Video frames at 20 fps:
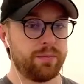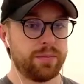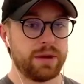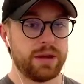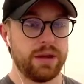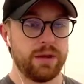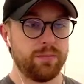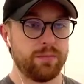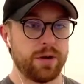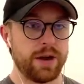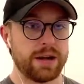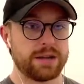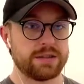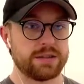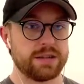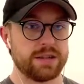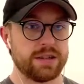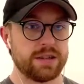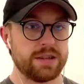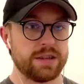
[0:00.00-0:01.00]
keep
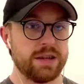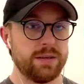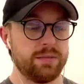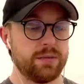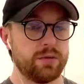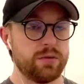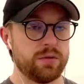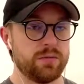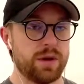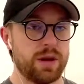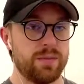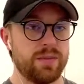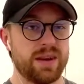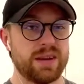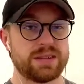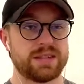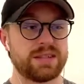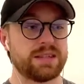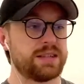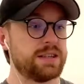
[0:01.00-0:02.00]
practicing and keep doing my
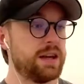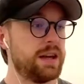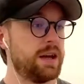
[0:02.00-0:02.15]
best,